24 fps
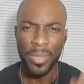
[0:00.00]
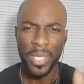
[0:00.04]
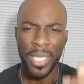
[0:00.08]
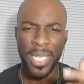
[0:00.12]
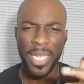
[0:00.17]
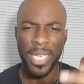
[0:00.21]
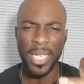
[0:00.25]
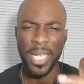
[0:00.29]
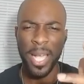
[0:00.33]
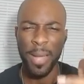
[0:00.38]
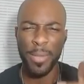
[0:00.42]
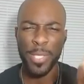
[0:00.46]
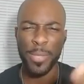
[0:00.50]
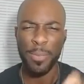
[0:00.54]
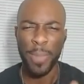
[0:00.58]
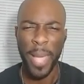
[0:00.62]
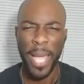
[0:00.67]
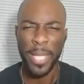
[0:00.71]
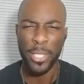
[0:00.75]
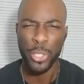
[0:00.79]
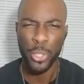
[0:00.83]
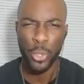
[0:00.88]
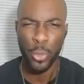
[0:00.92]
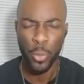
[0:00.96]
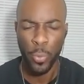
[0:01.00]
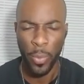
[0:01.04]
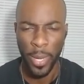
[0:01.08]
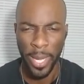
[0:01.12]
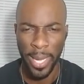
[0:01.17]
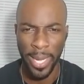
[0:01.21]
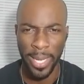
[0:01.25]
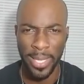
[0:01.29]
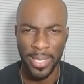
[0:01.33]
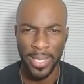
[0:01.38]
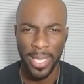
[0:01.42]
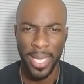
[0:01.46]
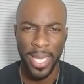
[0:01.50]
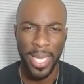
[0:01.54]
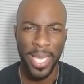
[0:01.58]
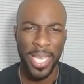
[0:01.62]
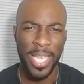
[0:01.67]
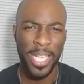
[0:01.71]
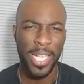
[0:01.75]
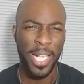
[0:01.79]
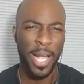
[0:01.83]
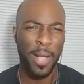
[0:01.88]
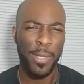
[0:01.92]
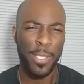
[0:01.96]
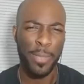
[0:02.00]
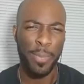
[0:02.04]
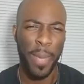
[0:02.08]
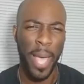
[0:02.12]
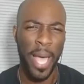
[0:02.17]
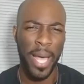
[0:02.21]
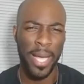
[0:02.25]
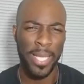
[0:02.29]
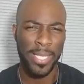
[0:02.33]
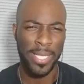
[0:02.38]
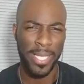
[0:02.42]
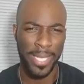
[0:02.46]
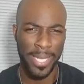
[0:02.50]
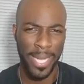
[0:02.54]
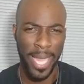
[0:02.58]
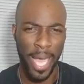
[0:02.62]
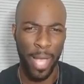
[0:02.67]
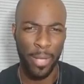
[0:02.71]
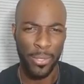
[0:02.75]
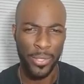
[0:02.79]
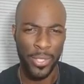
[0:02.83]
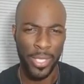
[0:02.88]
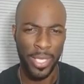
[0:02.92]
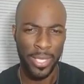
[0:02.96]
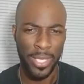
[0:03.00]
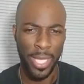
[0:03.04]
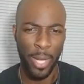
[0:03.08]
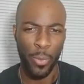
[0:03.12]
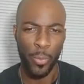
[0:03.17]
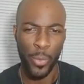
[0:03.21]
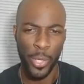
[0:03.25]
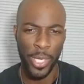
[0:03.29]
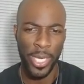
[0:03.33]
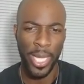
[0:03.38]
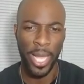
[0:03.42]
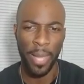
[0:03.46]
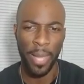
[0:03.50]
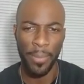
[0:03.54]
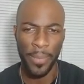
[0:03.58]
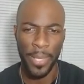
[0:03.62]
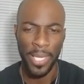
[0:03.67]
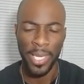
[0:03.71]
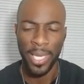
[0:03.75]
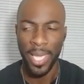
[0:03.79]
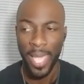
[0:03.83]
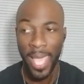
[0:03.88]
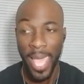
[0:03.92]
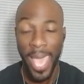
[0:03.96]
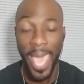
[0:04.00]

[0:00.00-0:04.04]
It comes by two ways. It comes by us announcing that we're coming,